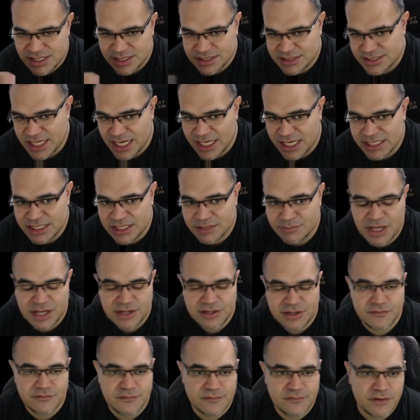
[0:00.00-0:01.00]
tiny amount
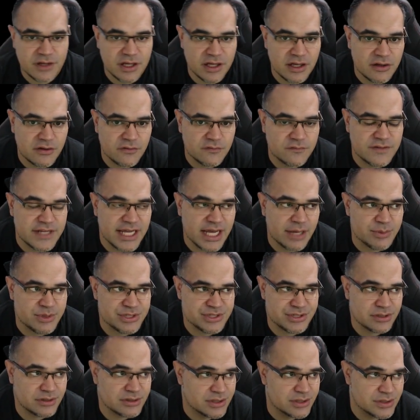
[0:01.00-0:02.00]
of damage
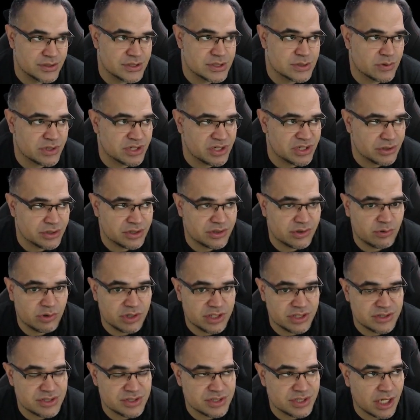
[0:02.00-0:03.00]
you'll lose when
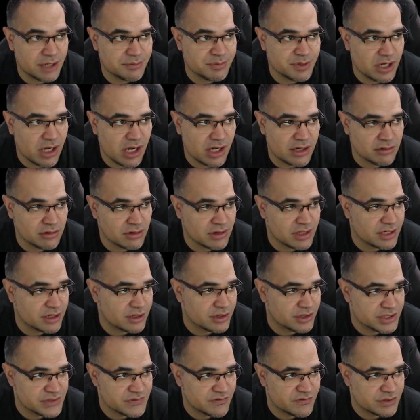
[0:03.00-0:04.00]
you stop your auto
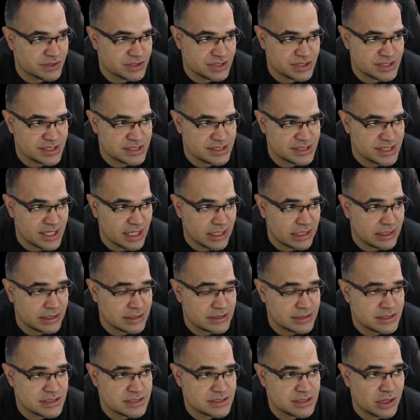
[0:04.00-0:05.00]
clicker for just a second.
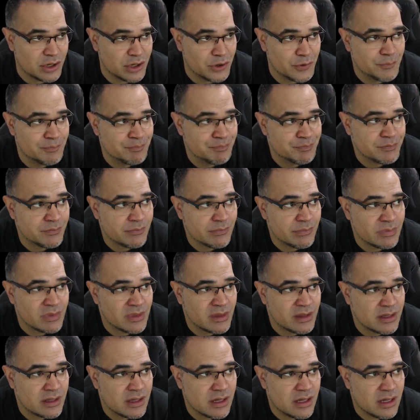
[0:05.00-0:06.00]
So
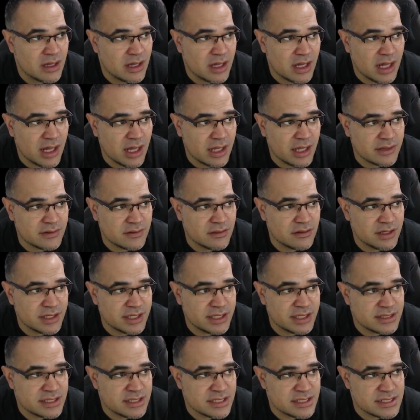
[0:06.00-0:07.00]
look
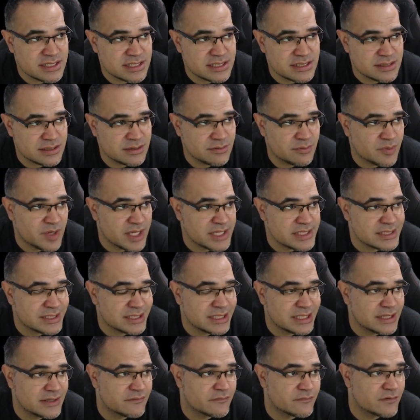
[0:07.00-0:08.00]
at this. Basically,
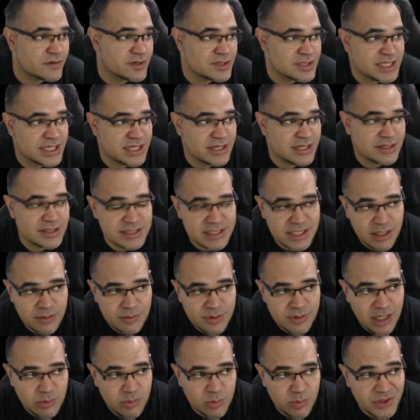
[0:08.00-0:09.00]
the first kill is
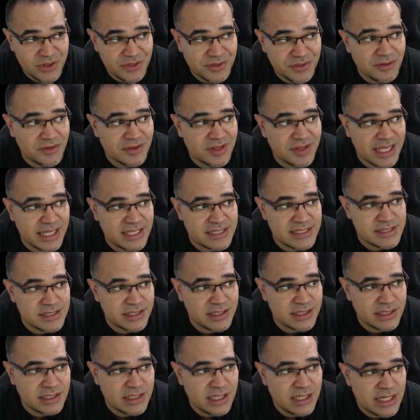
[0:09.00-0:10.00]
coming up with ult
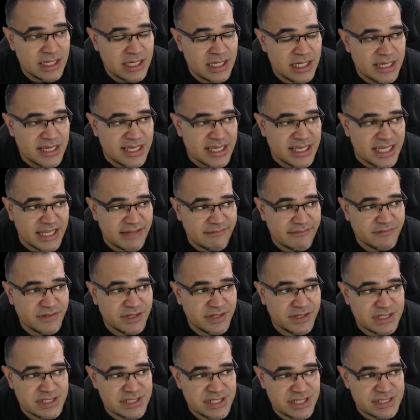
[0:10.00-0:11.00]
canceling. It
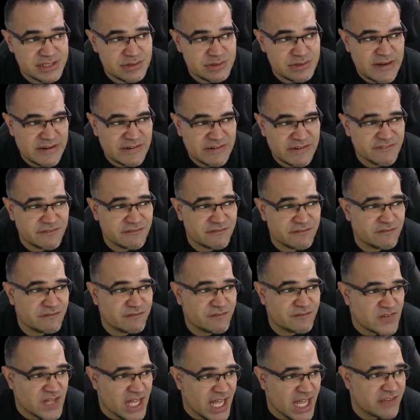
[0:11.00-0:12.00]
finishes around
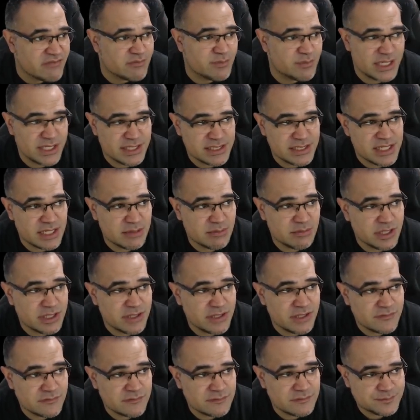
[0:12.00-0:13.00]
5 minutes, I
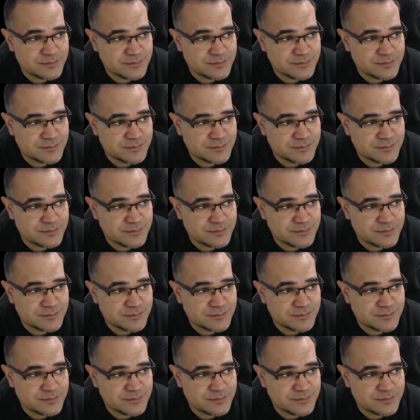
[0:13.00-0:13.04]
believe.